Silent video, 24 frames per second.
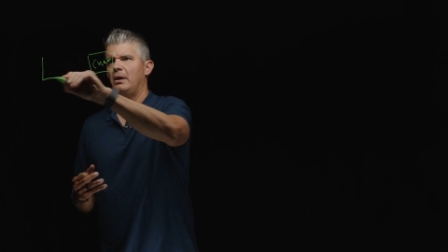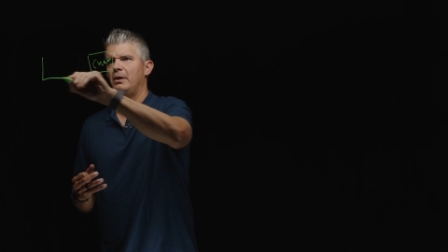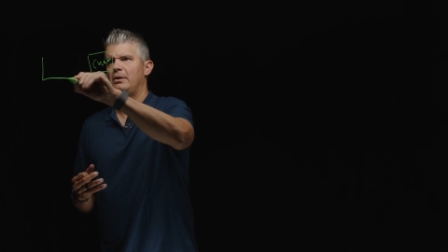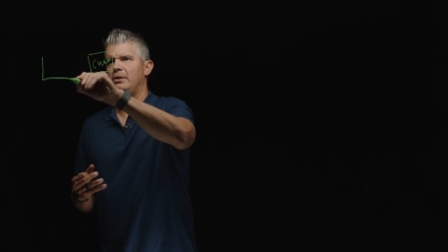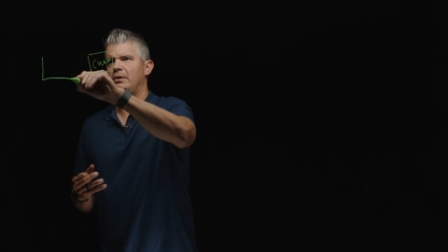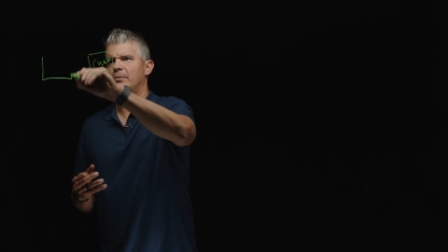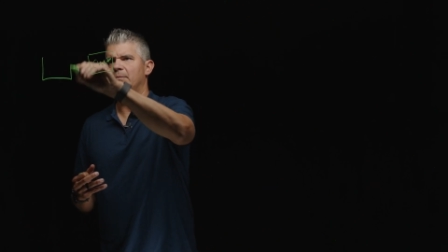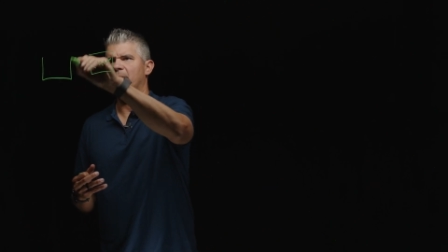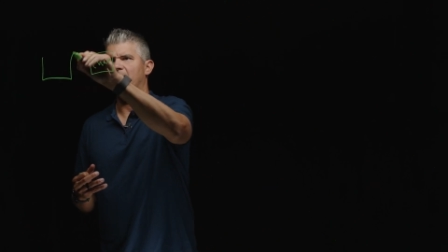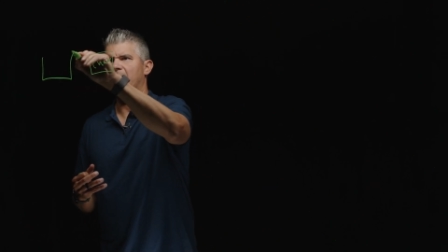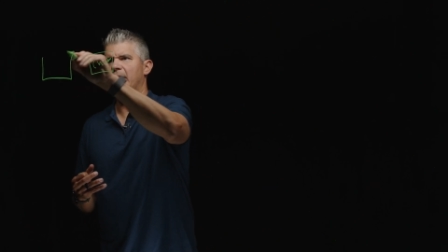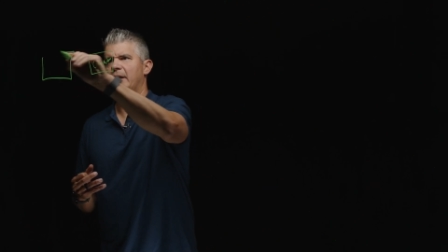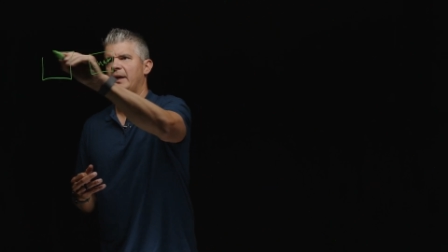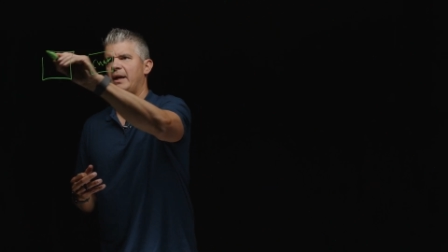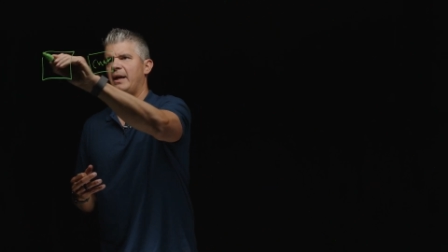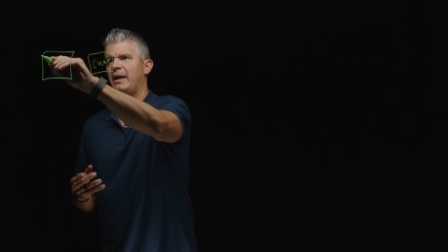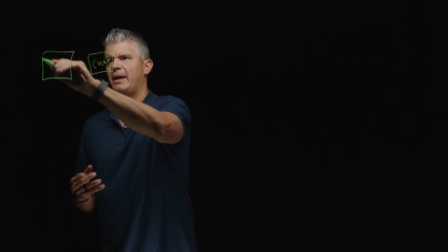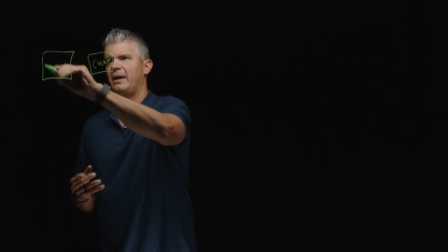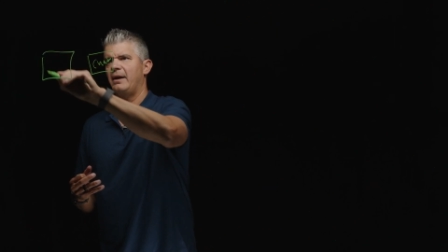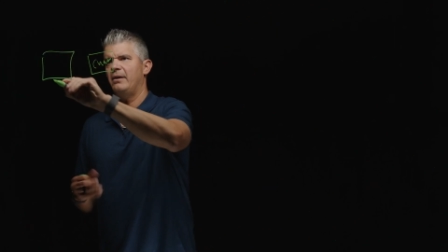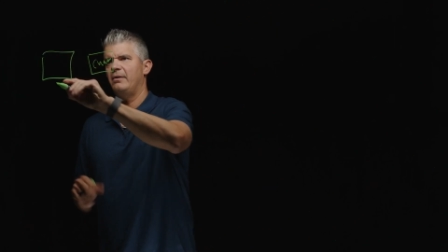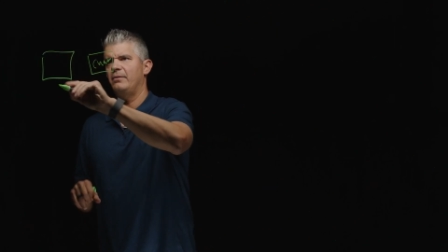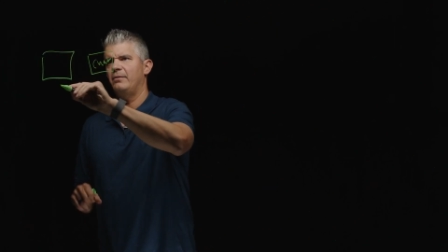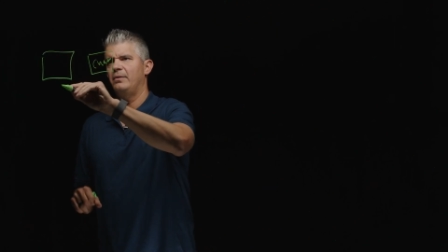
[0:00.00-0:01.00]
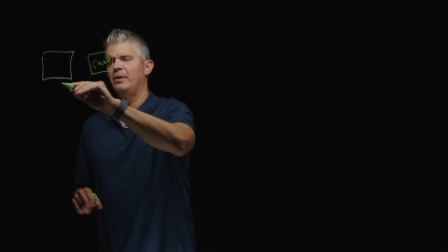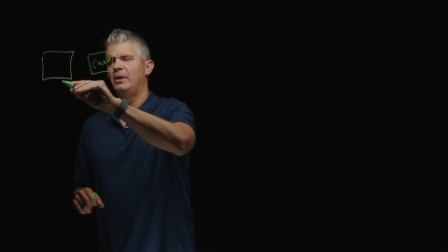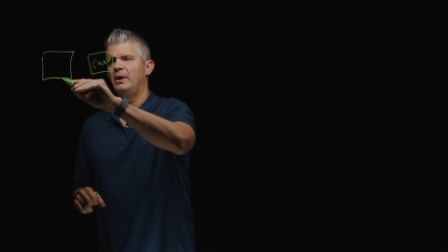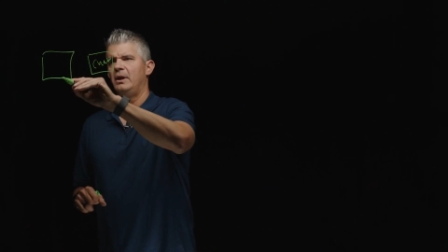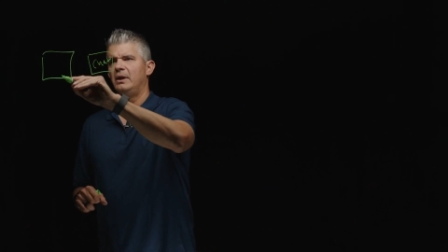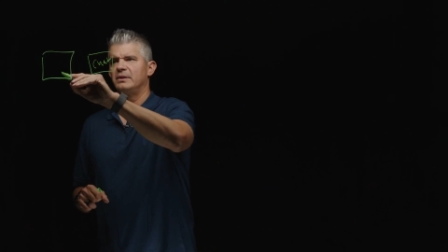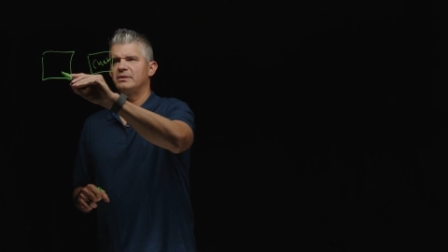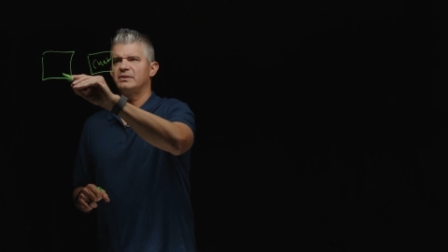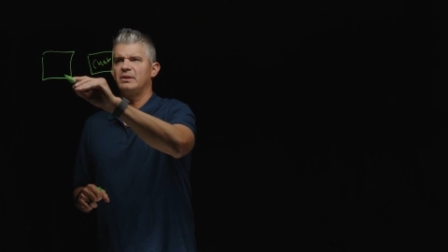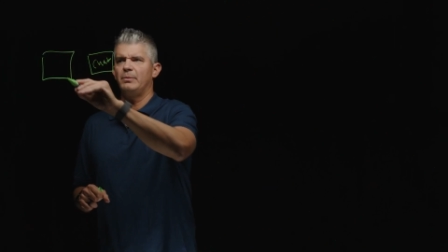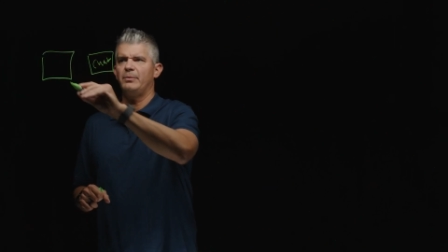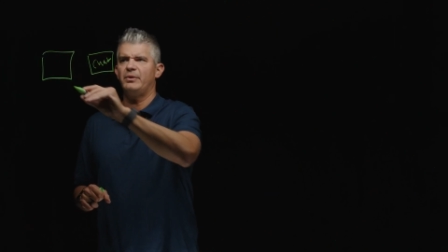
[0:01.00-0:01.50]
You might have
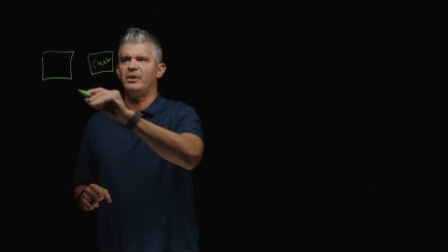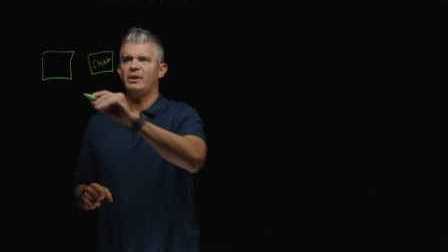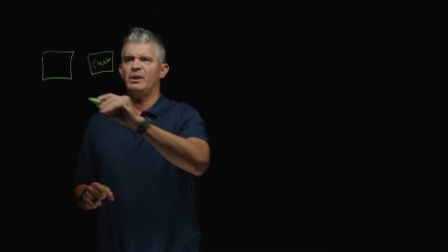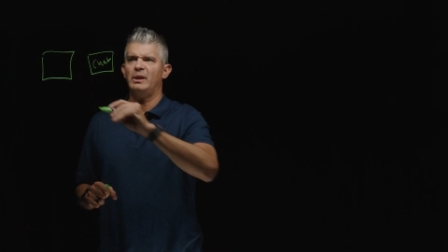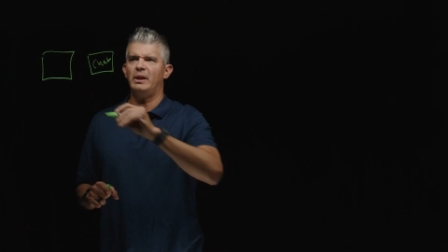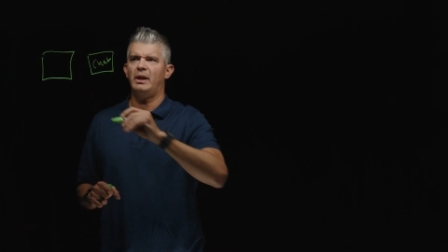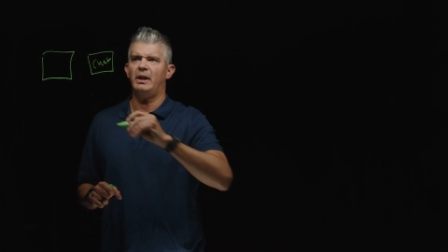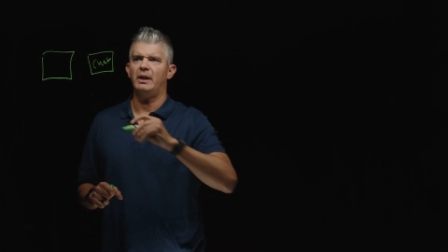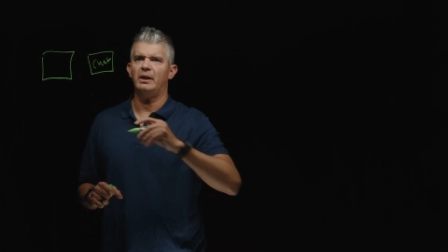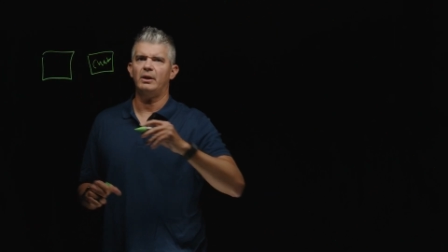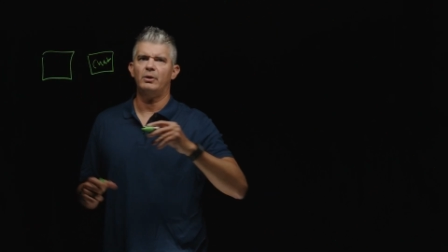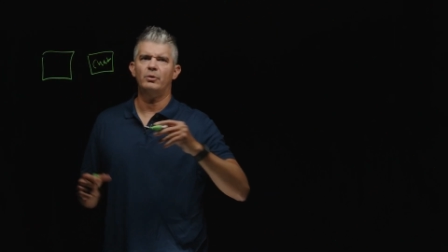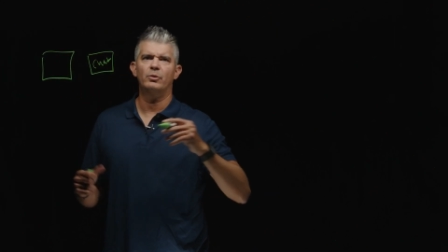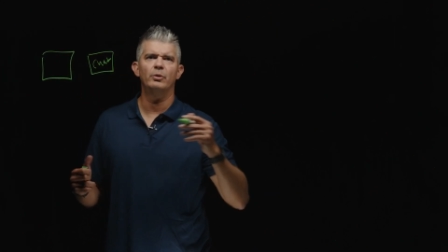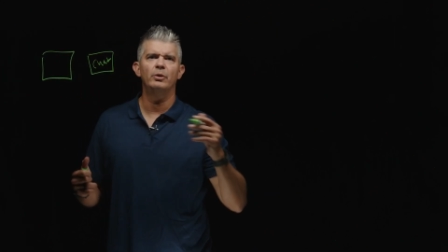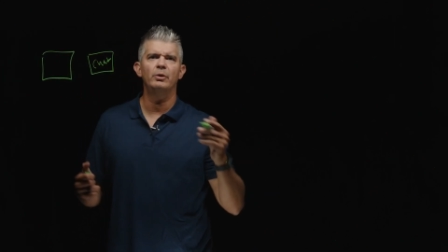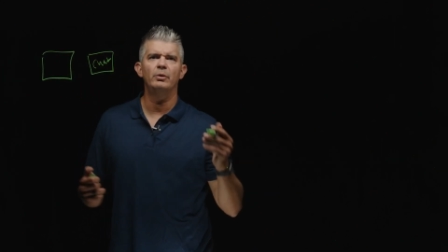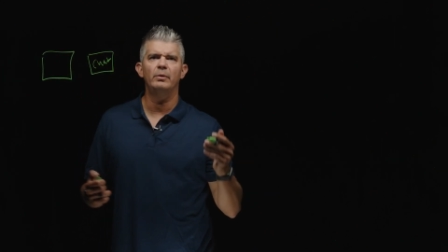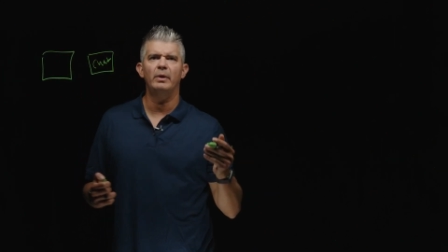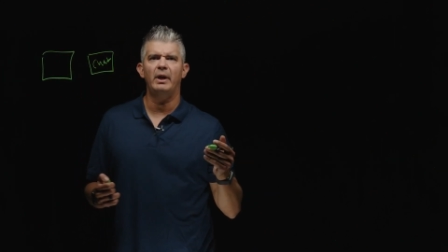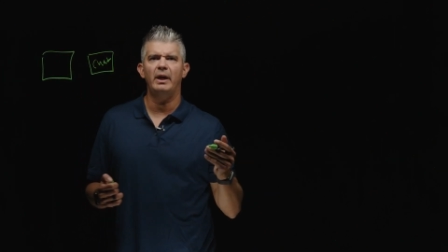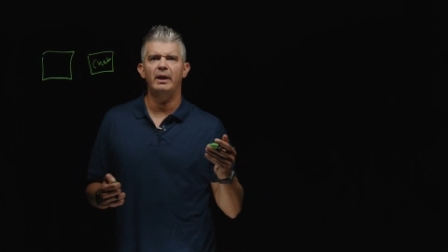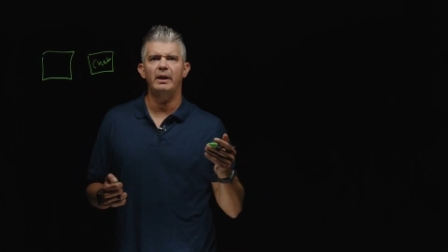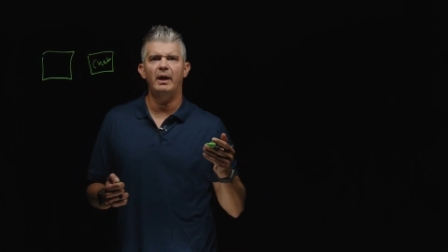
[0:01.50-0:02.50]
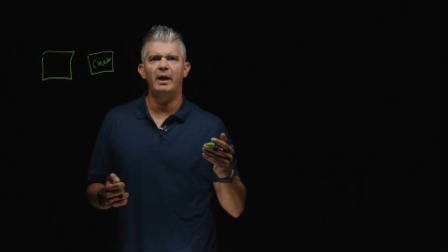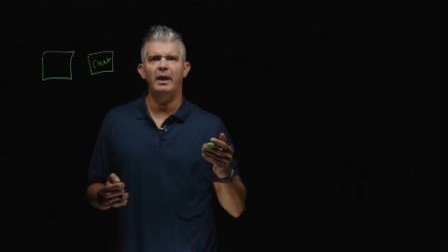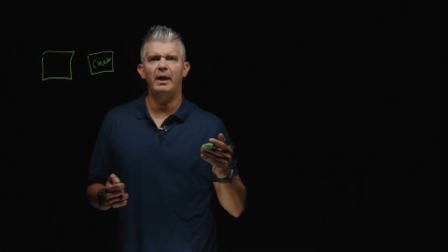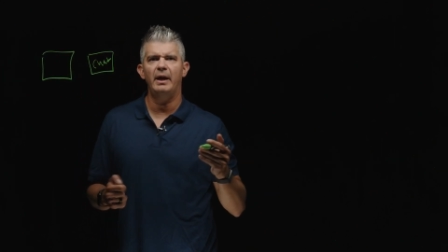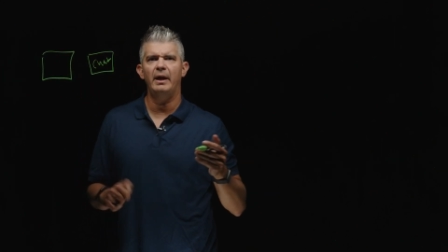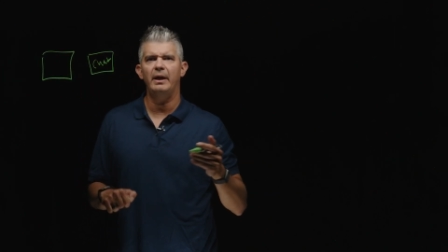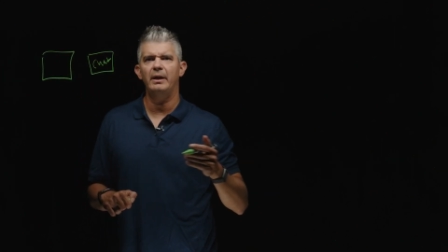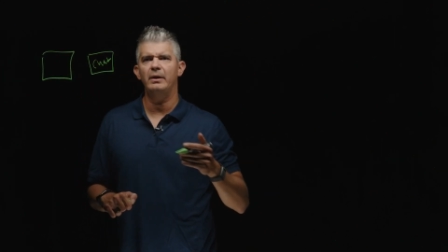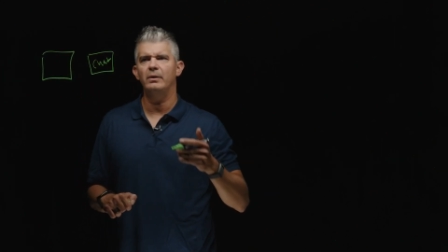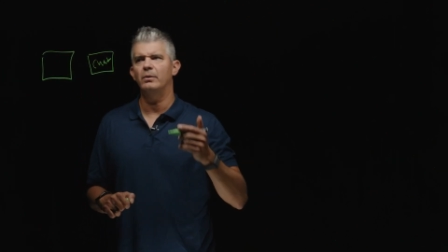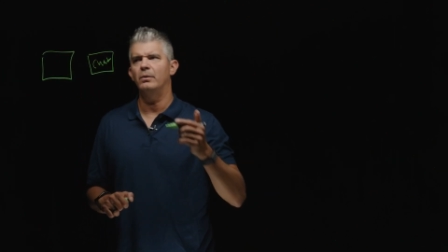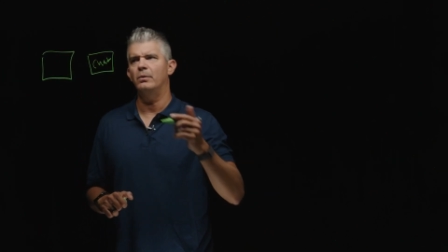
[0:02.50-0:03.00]
something like Crew
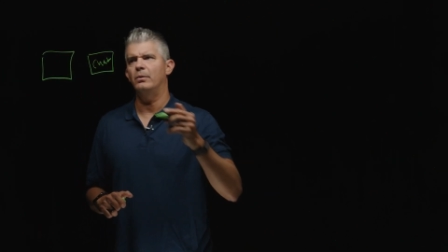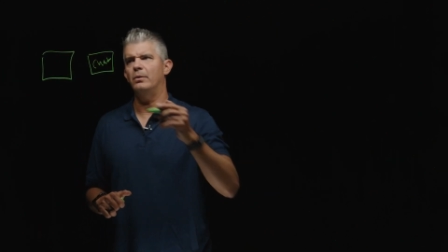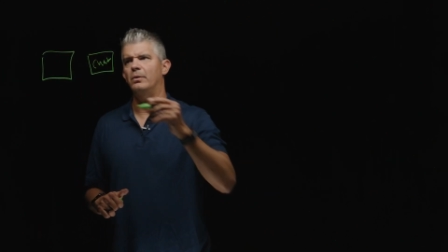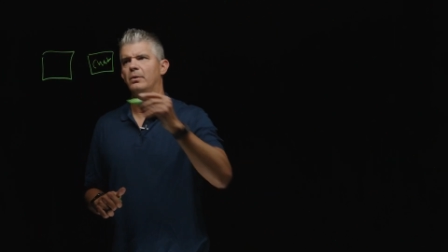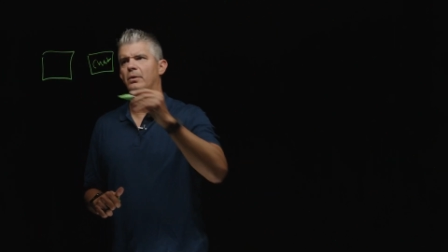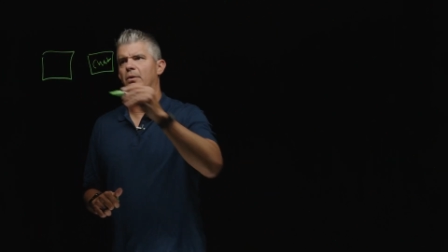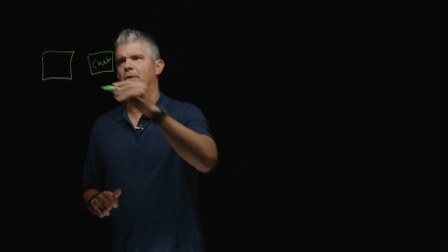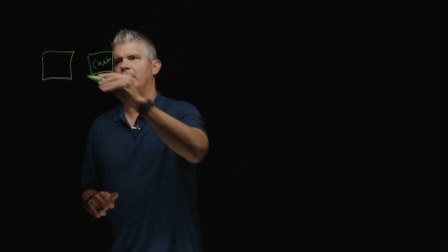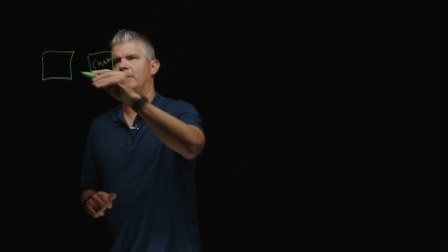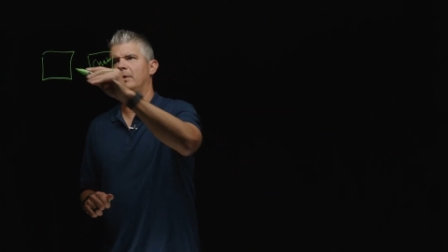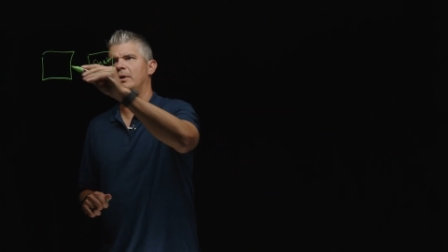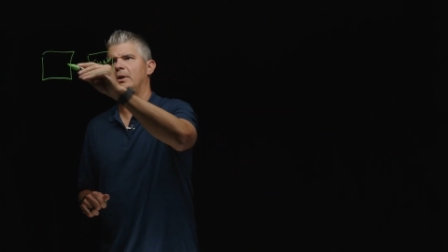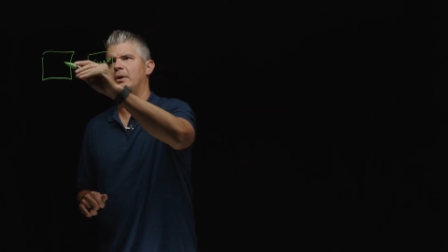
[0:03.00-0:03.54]
AI or